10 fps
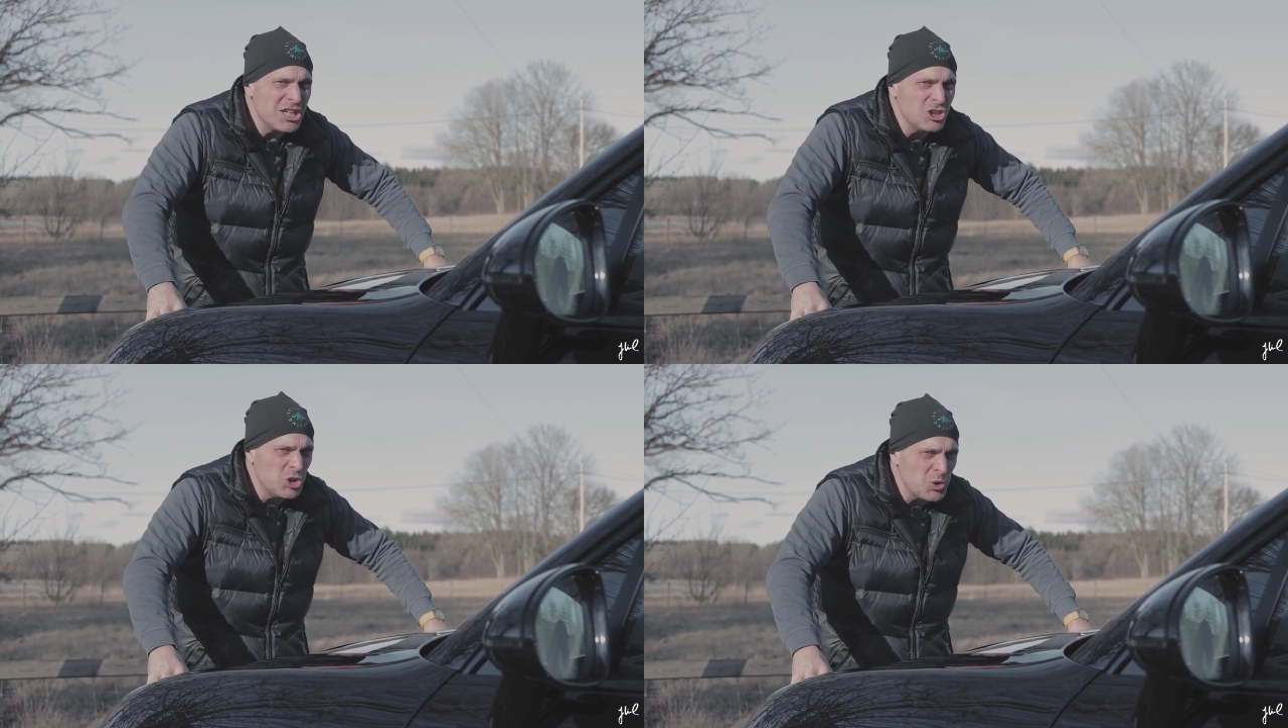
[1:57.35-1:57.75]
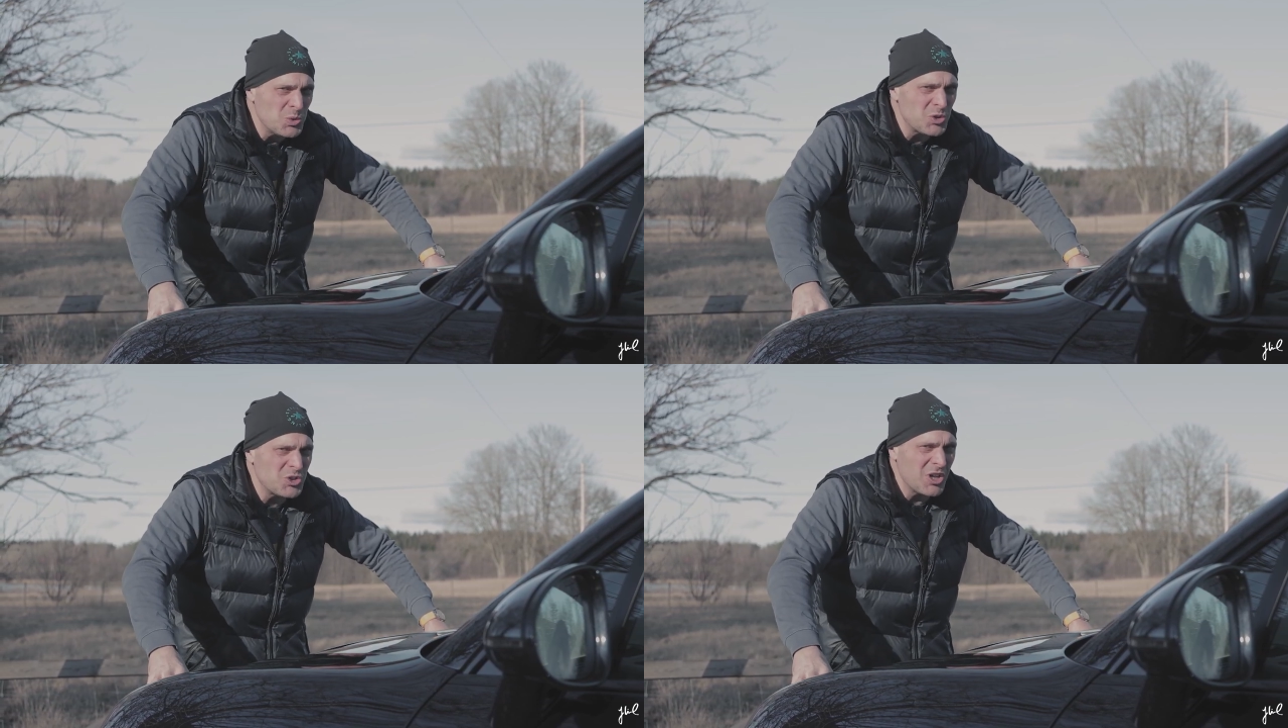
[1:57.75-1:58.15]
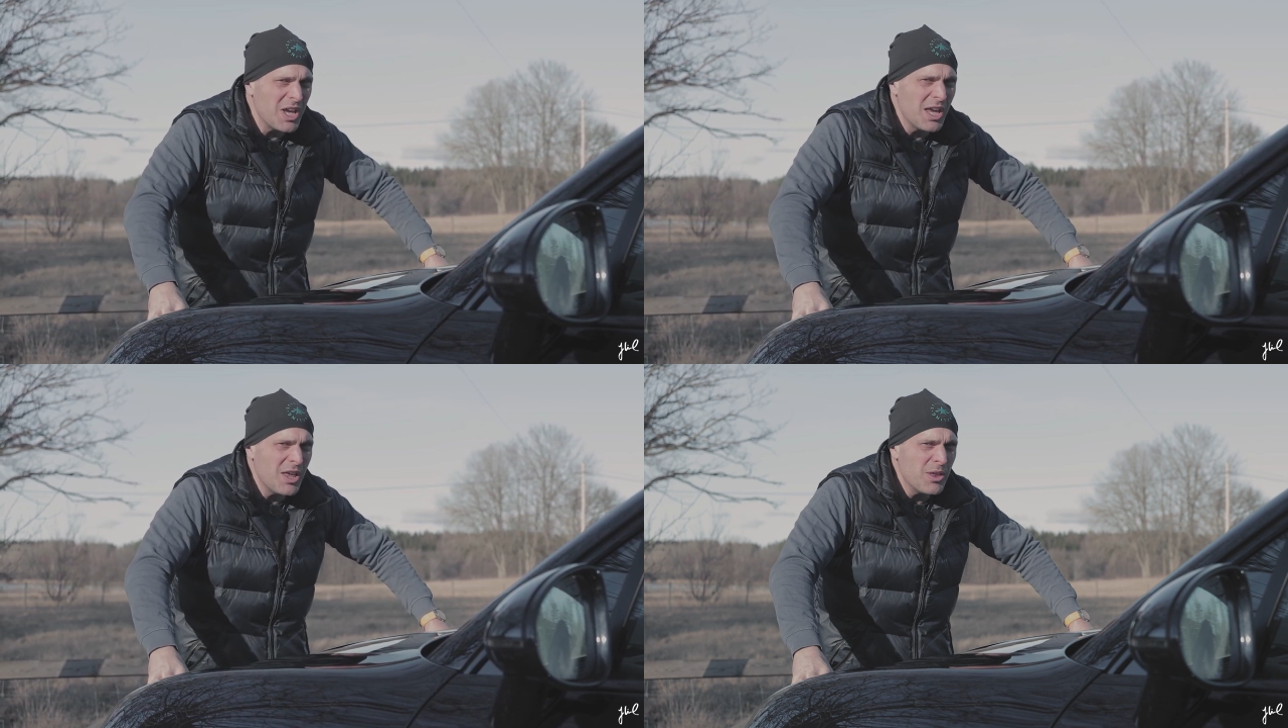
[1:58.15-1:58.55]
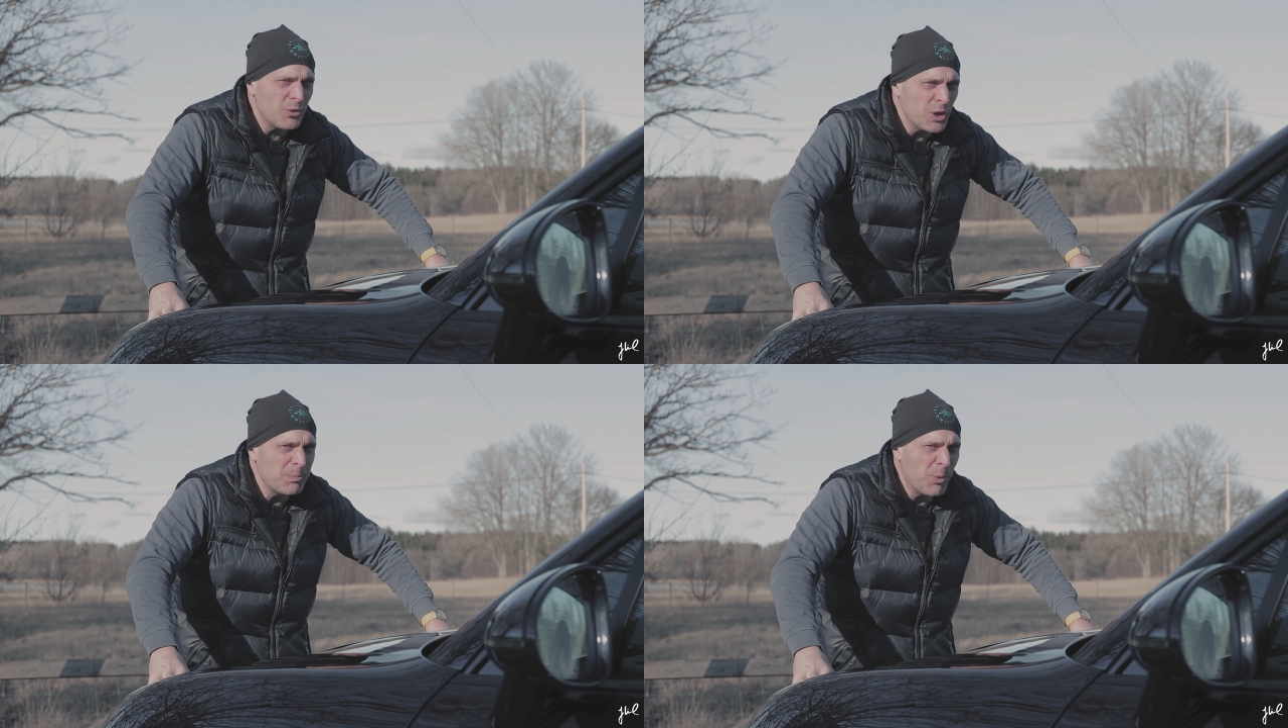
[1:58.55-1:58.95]
used
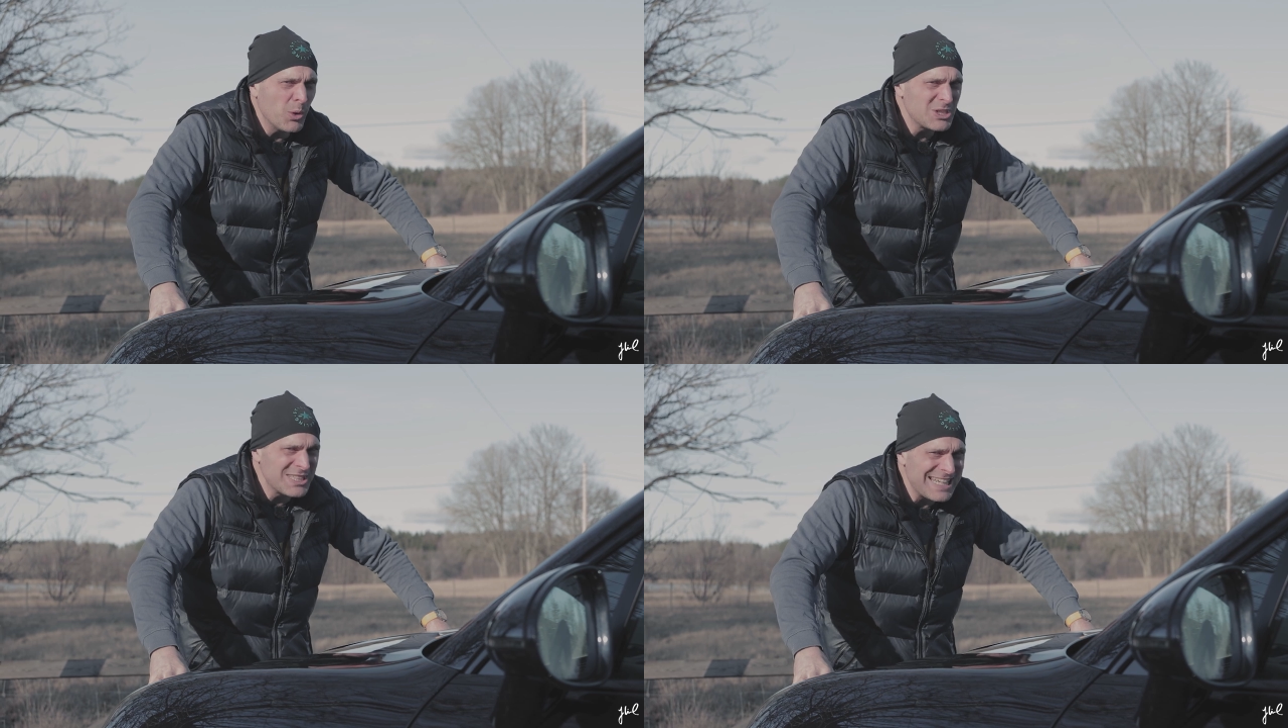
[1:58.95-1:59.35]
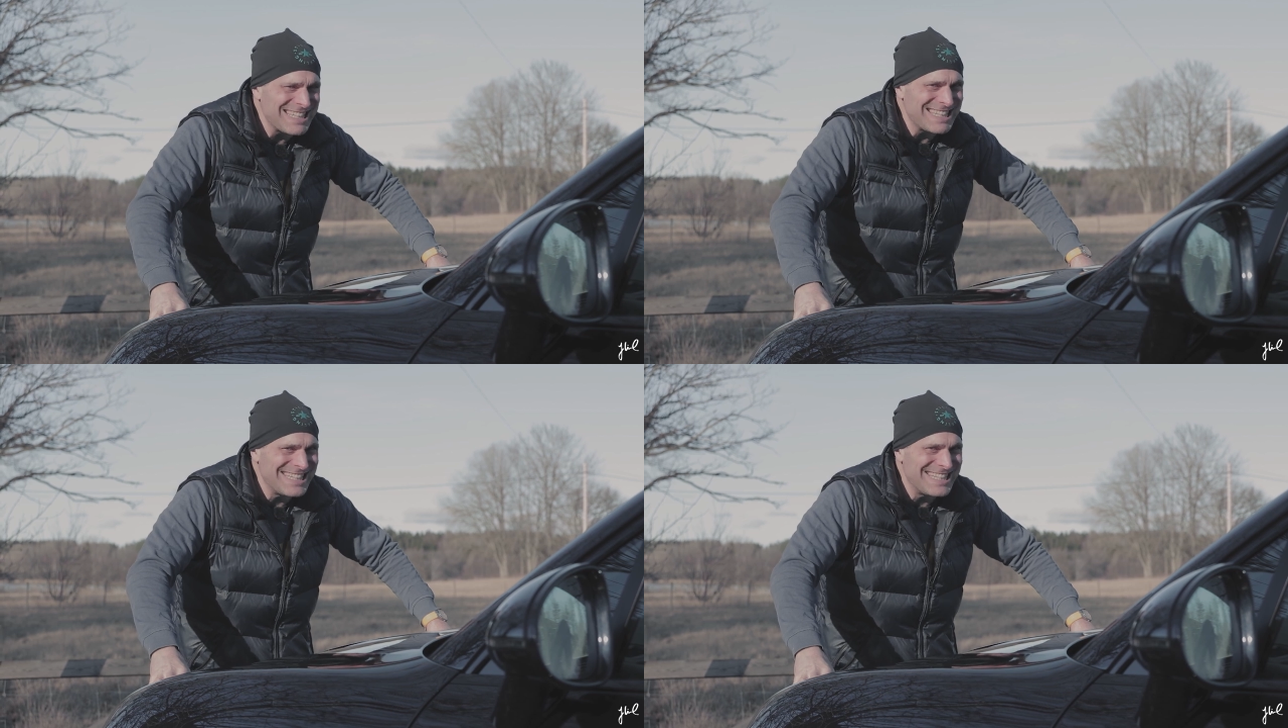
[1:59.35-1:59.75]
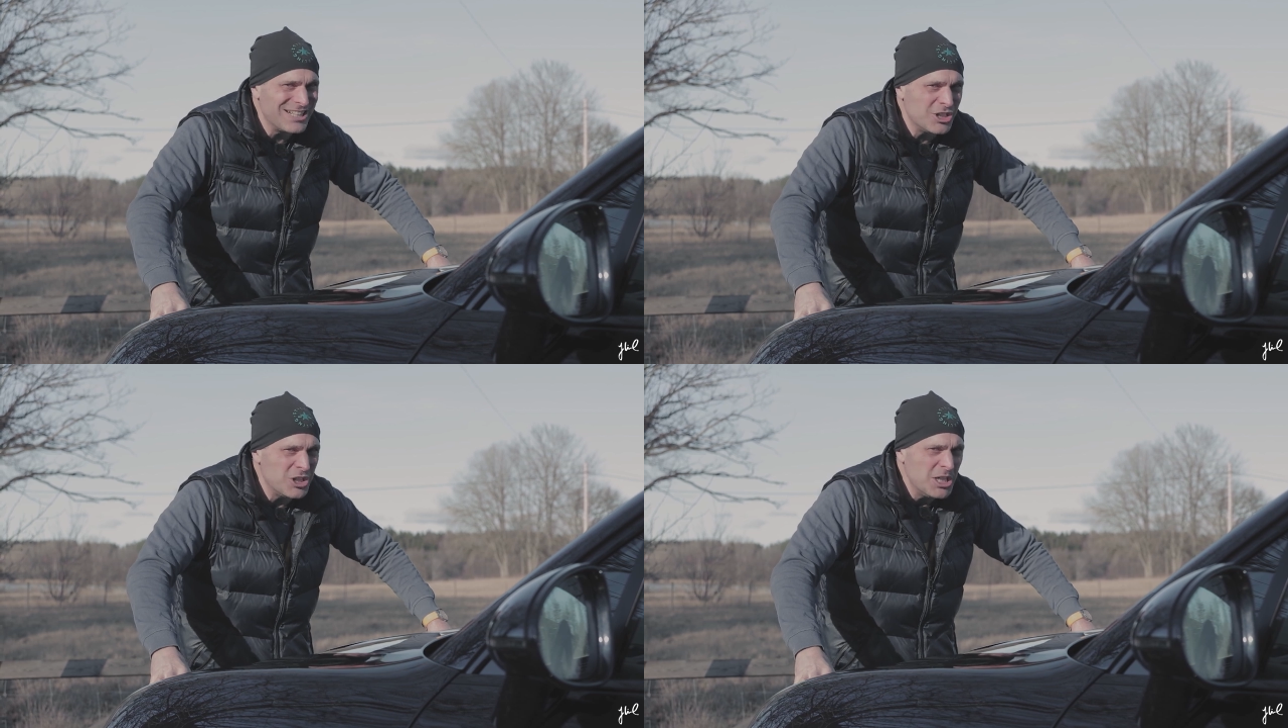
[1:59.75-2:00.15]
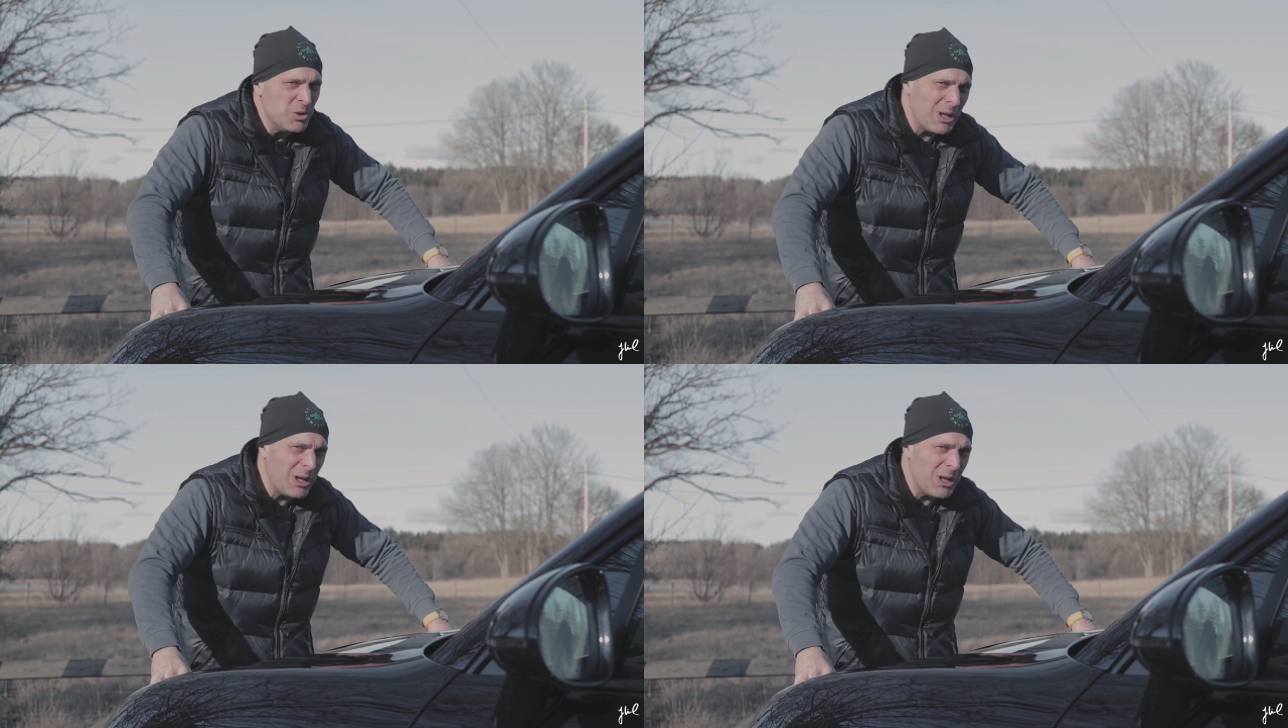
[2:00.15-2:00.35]
3.6 liter,